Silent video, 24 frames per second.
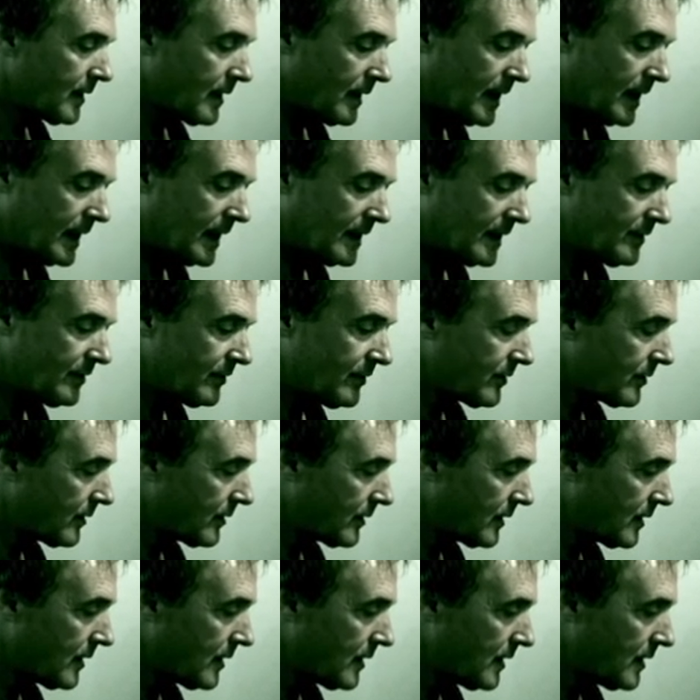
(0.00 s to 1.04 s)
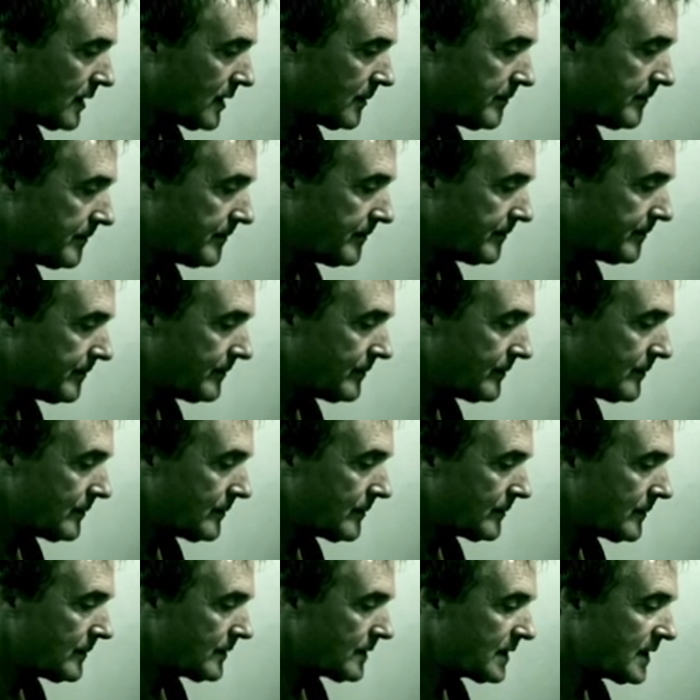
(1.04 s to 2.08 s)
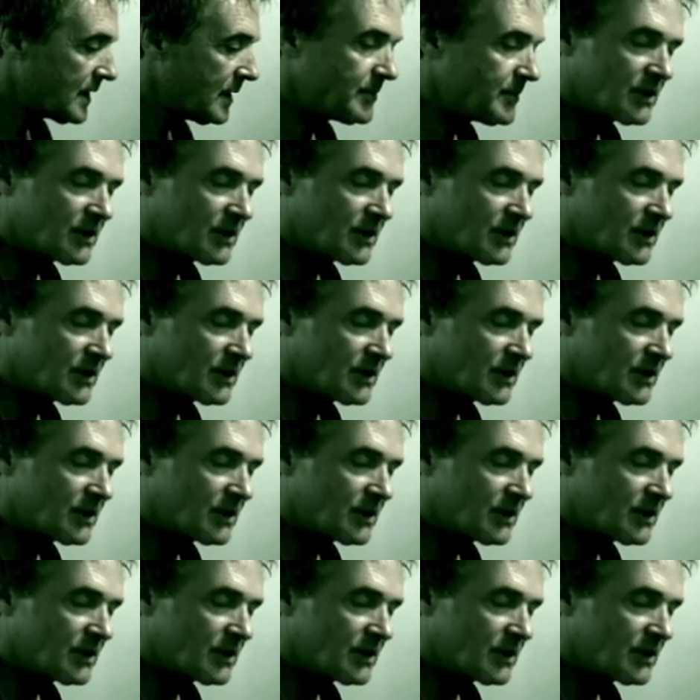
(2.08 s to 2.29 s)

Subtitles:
and keep